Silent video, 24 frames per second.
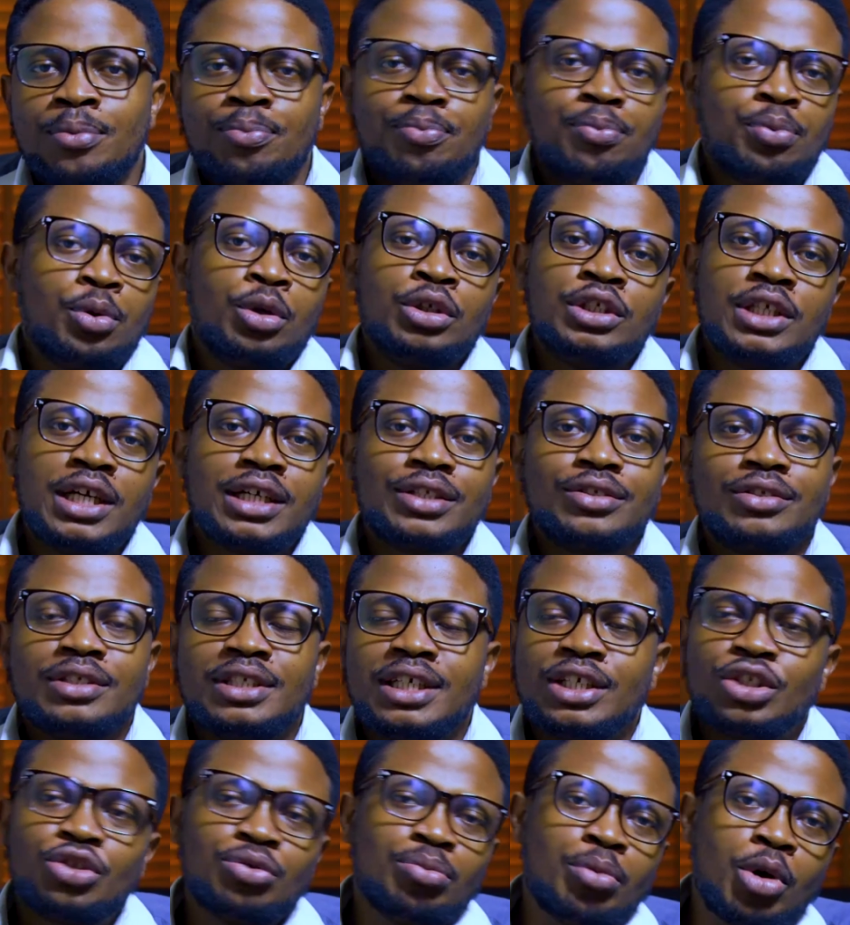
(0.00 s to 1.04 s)
project
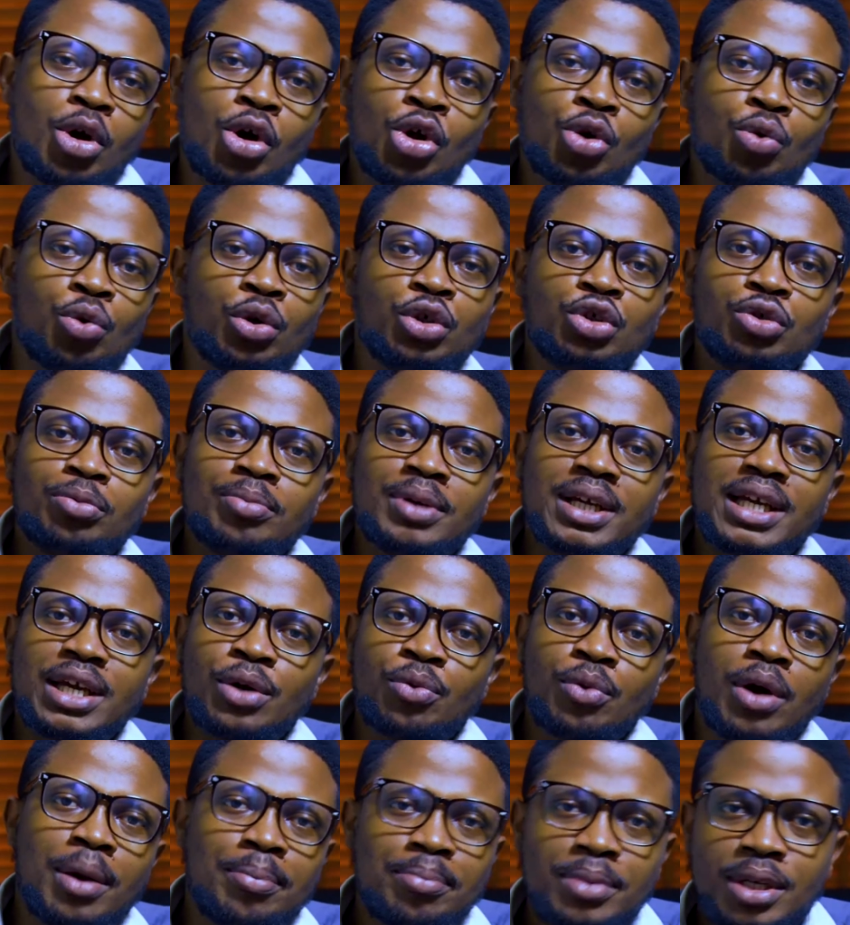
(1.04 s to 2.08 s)
today, tomorrow you want to make a
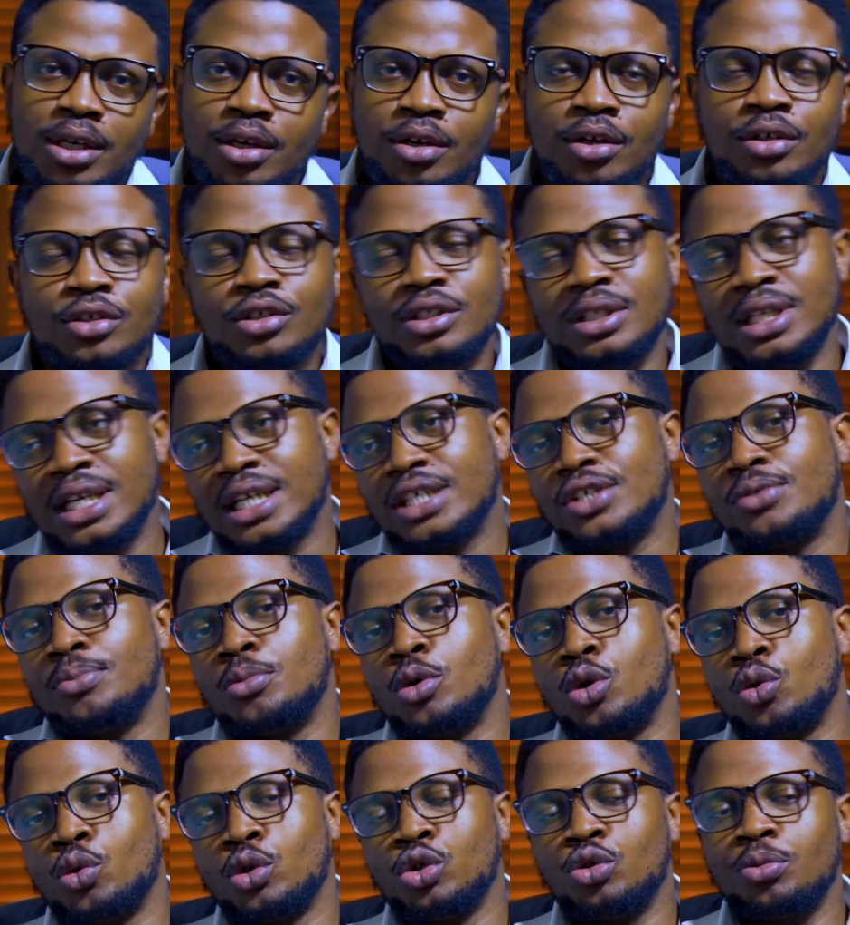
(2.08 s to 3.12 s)
1 million, next
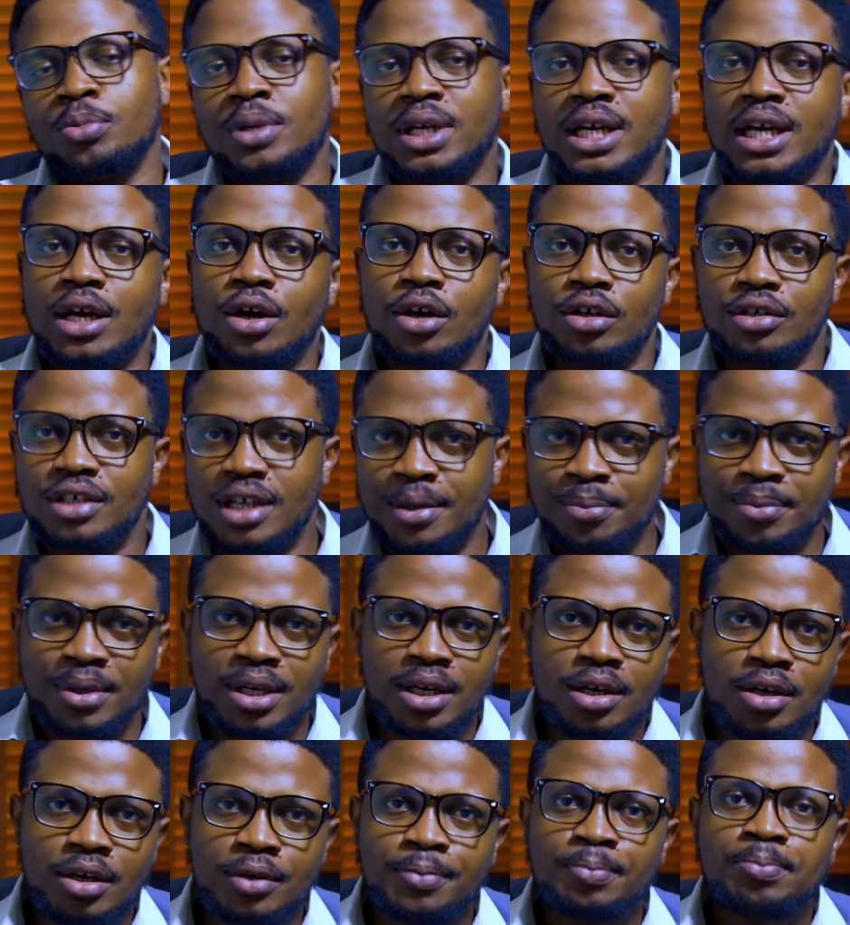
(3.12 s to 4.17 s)
tomorrow you want to make 100
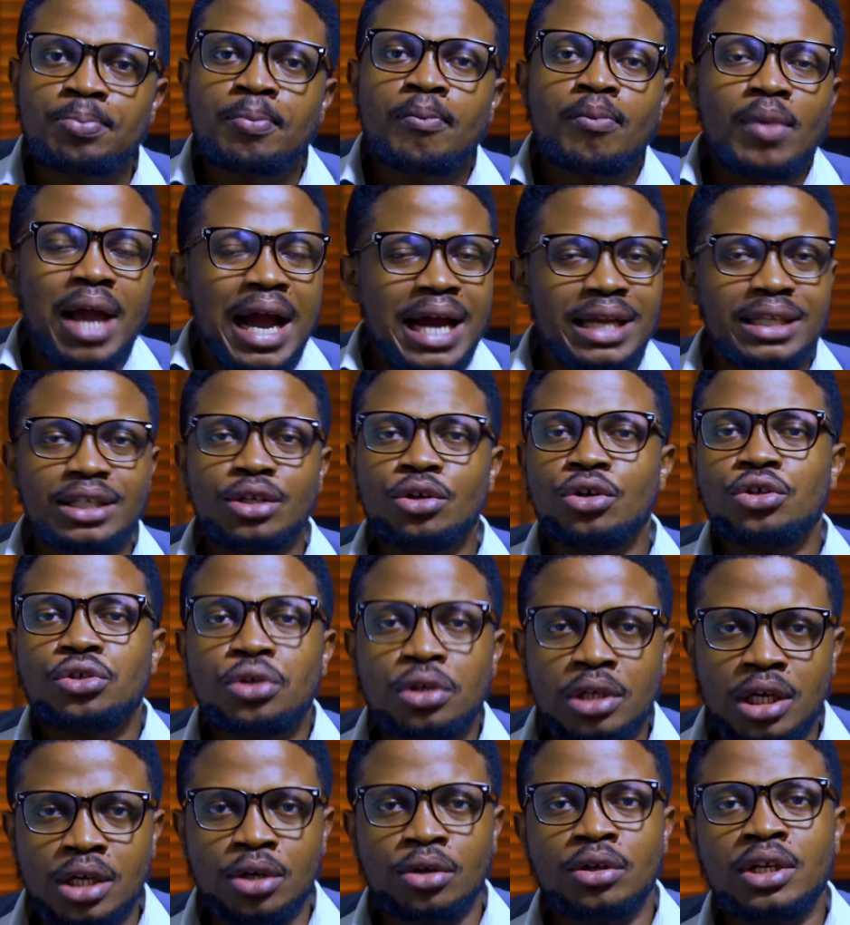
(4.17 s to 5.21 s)
million, and it goes
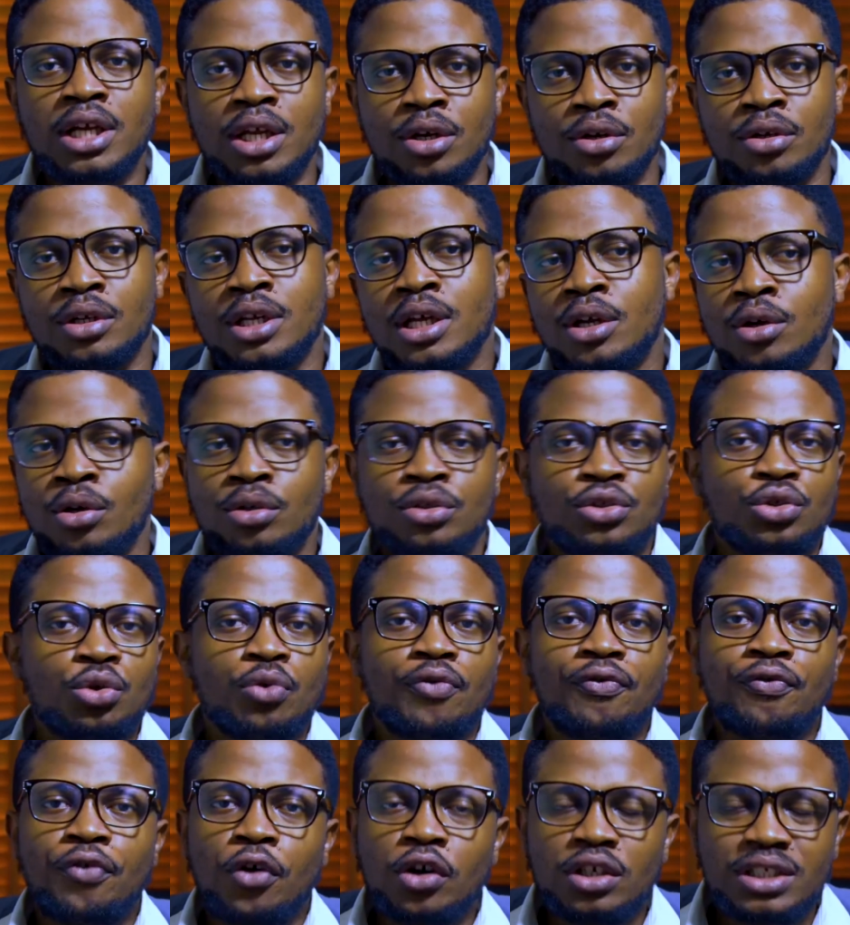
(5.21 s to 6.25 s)
on and on and on and on. So
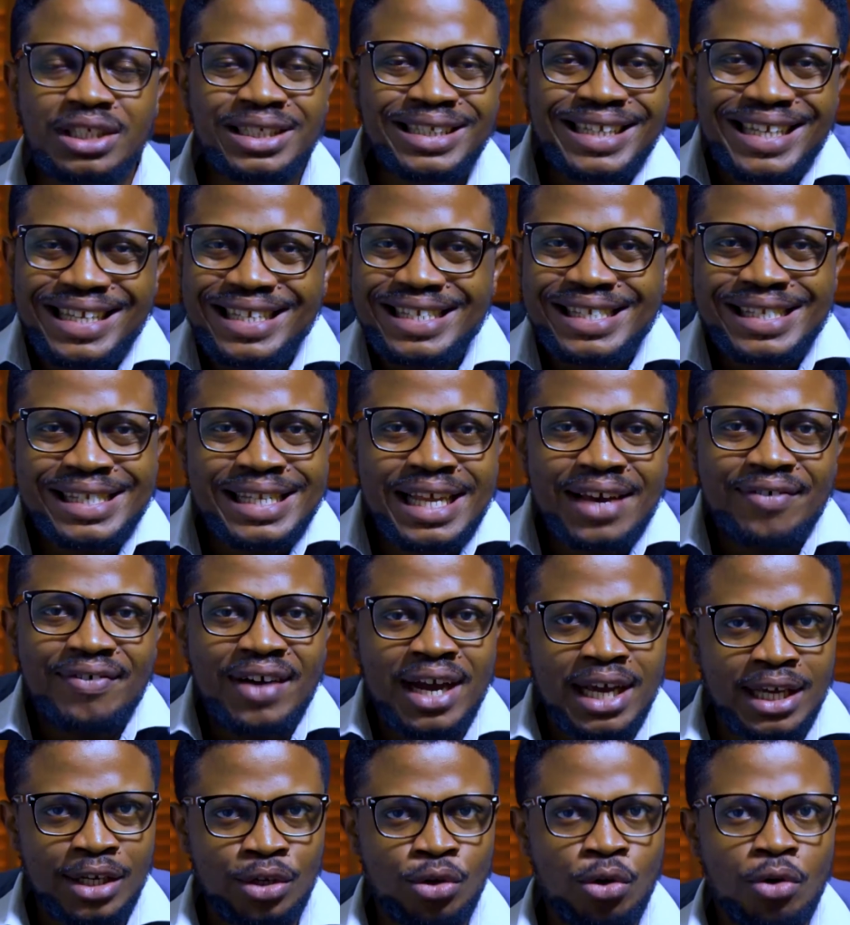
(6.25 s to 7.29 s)
funding is
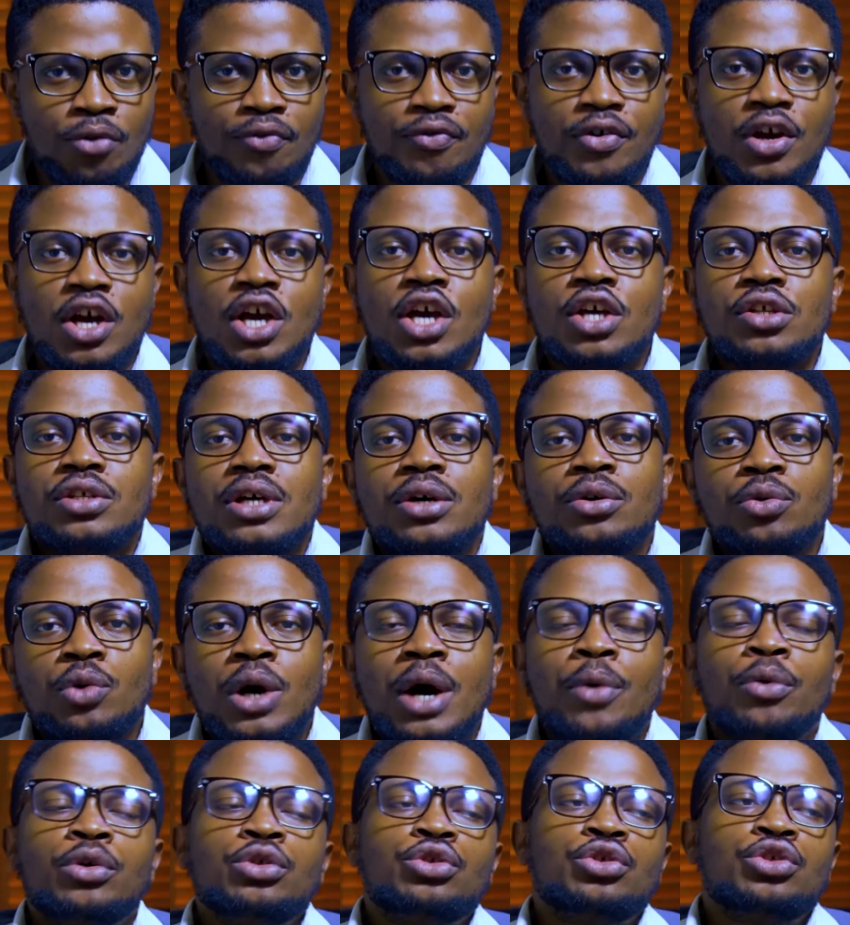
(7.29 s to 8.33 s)
never enough. So
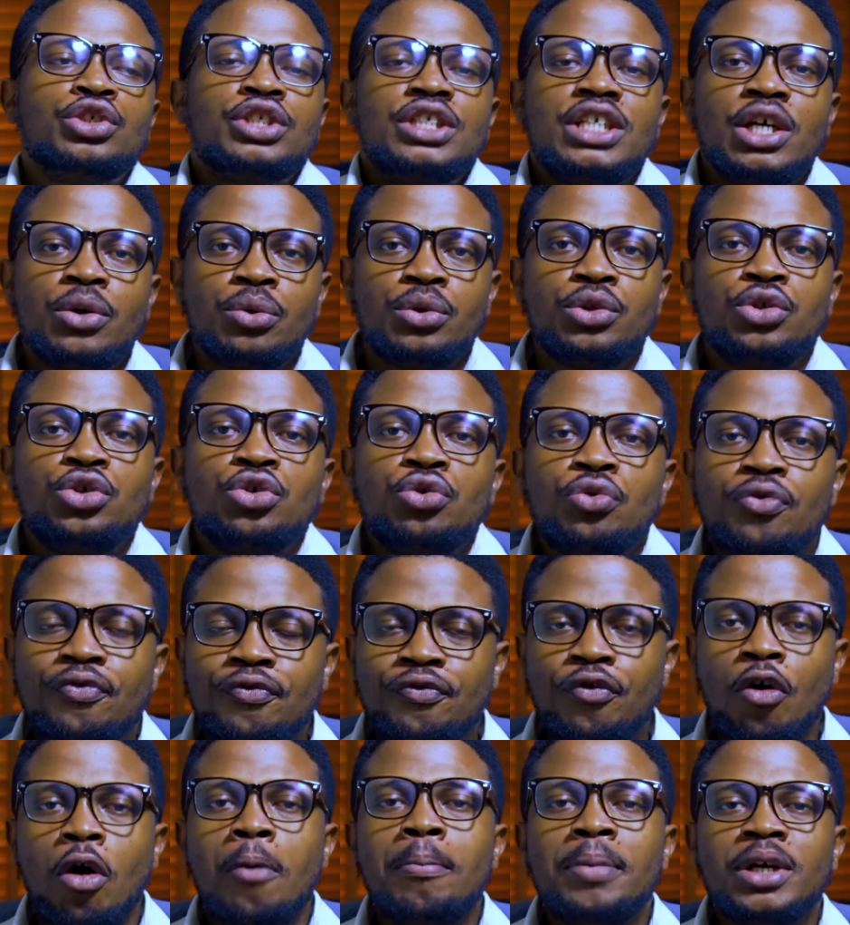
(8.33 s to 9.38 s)
I want to share with you
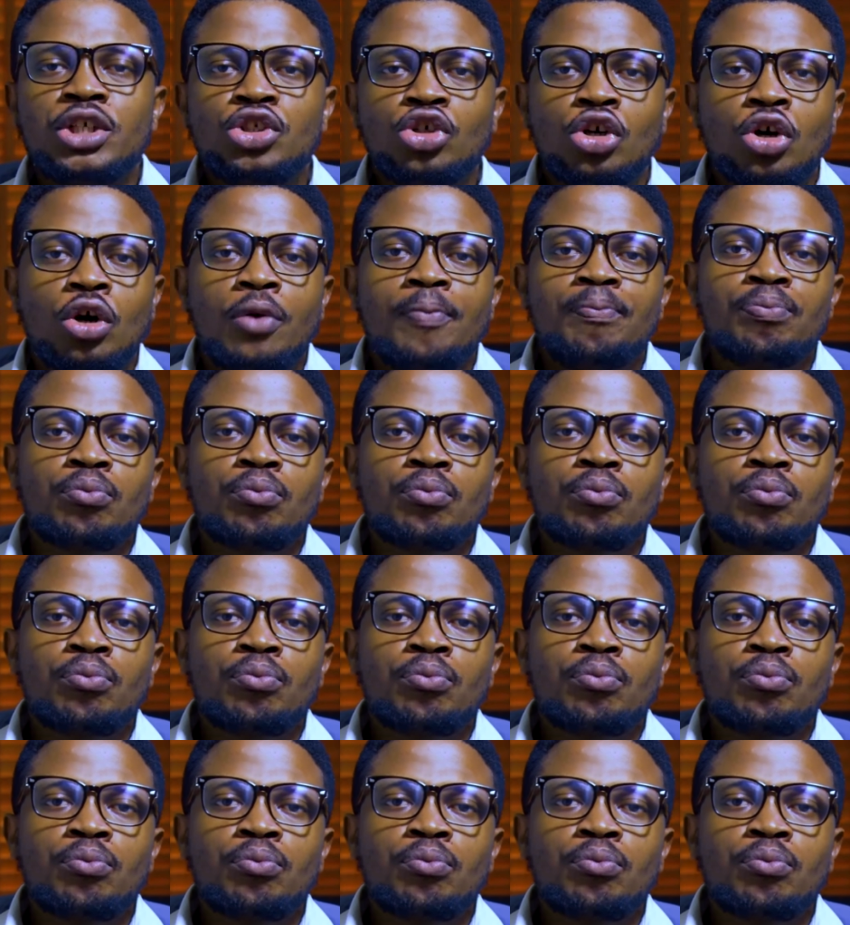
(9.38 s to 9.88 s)
4 major